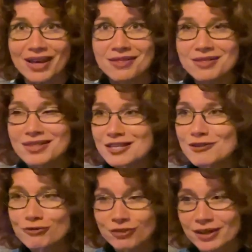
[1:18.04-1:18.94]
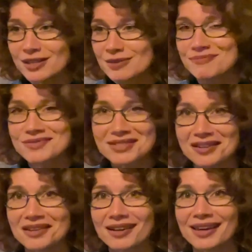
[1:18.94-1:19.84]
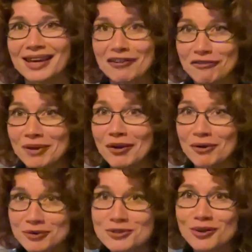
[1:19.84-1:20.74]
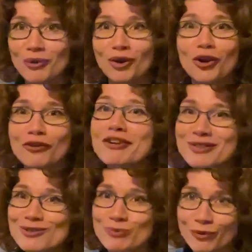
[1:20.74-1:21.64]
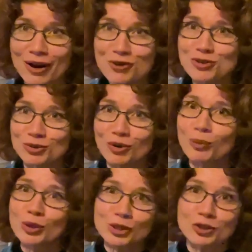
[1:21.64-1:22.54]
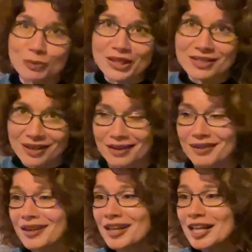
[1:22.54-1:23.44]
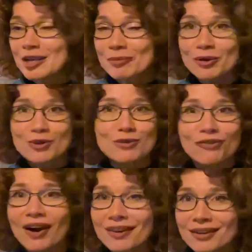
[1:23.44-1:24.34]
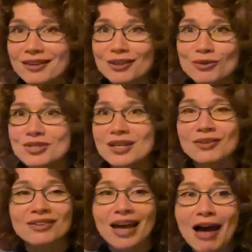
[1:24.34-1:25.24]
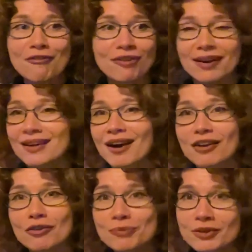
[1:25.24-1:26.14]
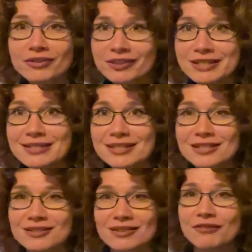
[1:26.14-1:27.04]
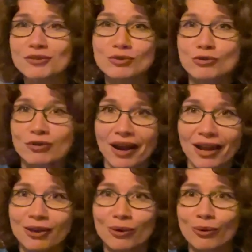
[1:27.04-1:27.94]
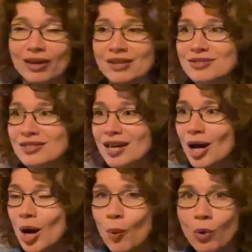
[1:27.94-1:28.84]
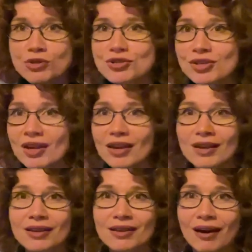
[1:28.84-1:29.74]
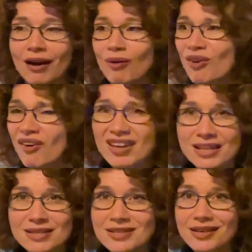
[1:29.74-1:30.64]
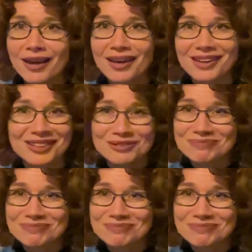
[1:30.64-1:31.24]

And this freedom suddenly gave me also a lot of inspiration on what could be done. Because finally you don't have any kind of bureaucracy, you don't have to track who is watching, how long he's staying.